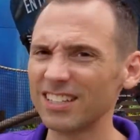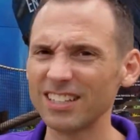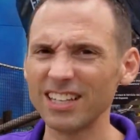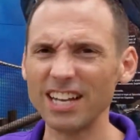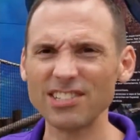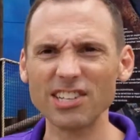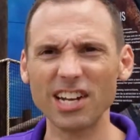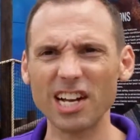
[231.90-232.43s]
and
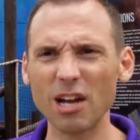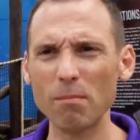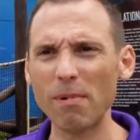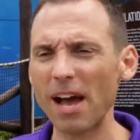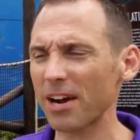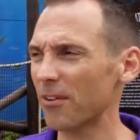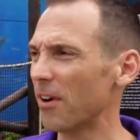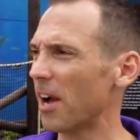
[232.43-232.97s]
it's going to come
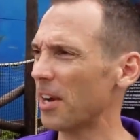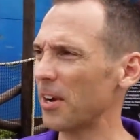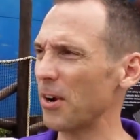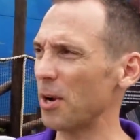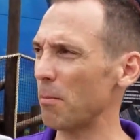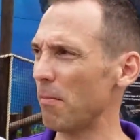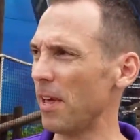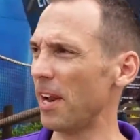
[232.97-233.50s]
back around here
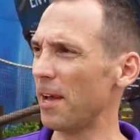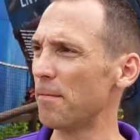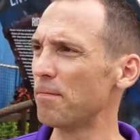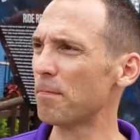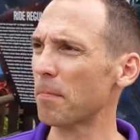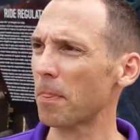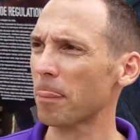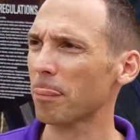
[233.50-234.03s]
in a minute.
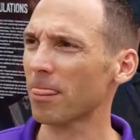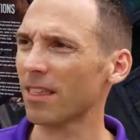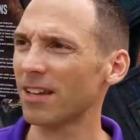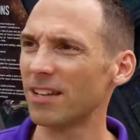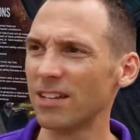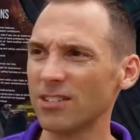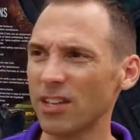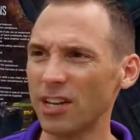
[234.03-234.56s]

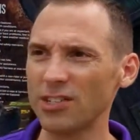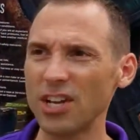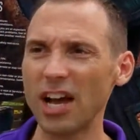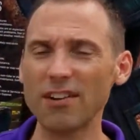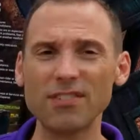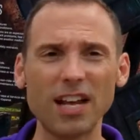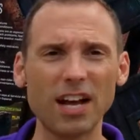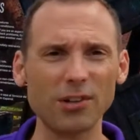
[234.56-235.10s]
It's going to
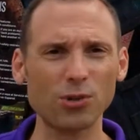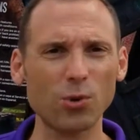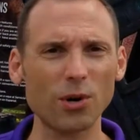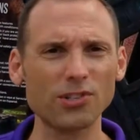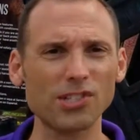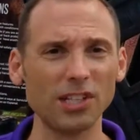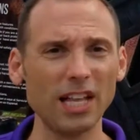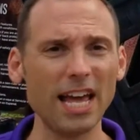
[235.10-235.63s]
dive down towards
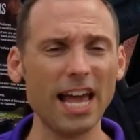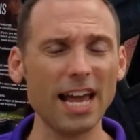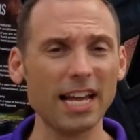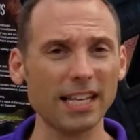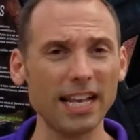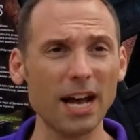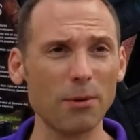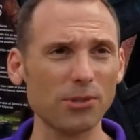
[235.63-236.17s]
the lake,
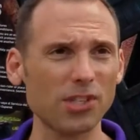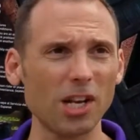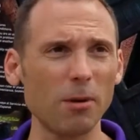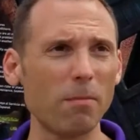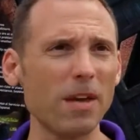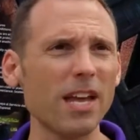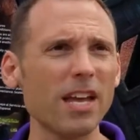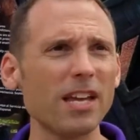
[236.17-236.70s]
and that was going to
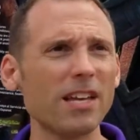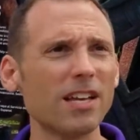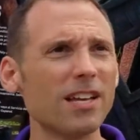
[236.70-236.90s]
be,